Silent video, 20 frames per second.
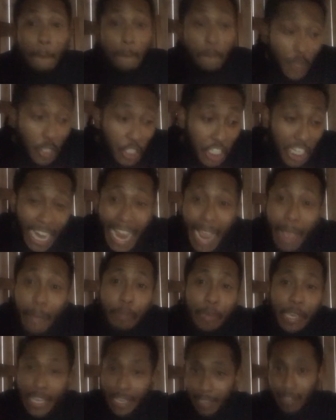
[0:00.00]

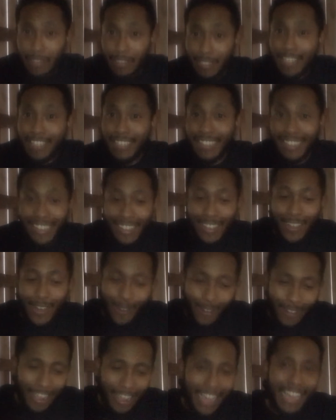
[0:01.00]
champions,
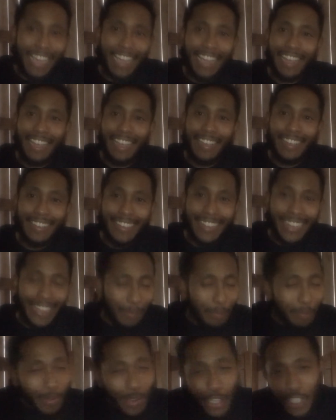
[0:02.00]
okay, and
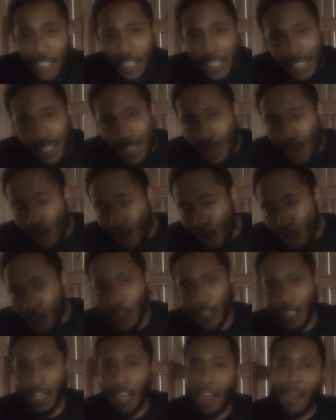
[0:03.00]
pushed it to
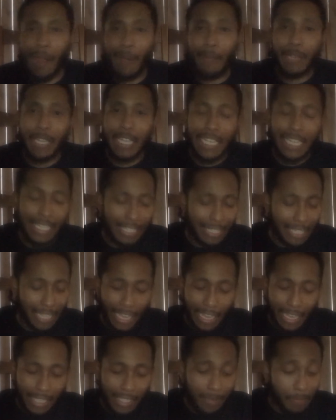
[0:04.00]
overtime.
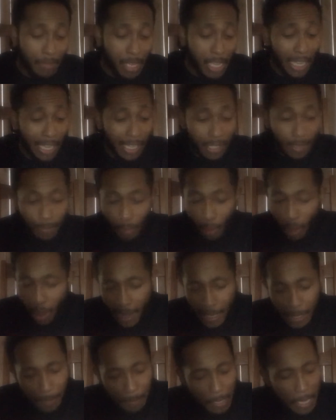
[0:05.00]
To me, that
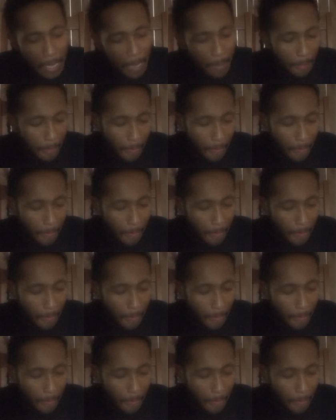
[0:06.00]
surprised me.